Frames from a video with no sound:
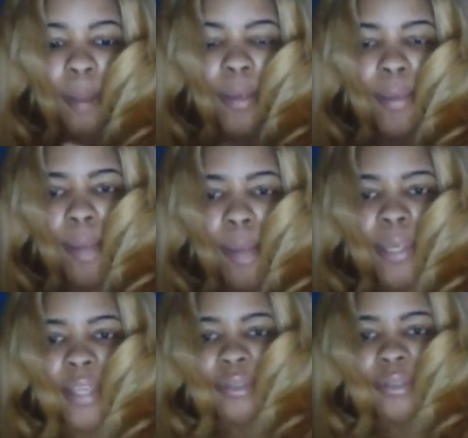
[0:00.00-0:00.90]
but by
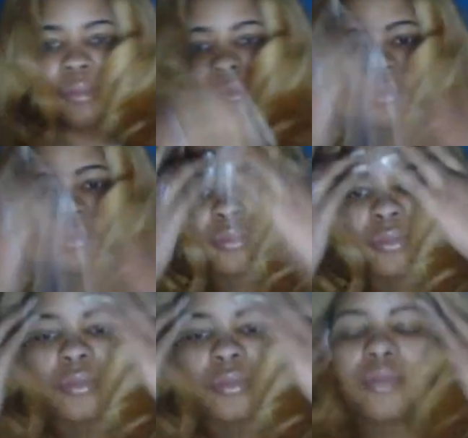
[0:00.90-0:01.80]
me.
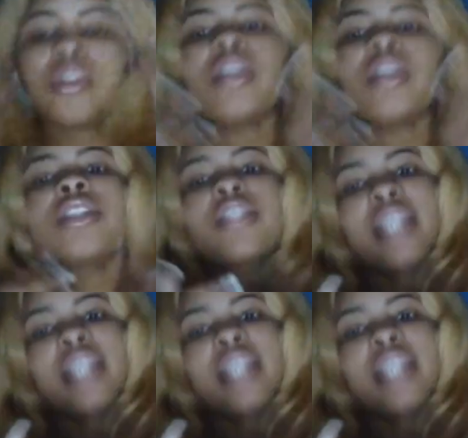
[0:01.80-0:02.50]
So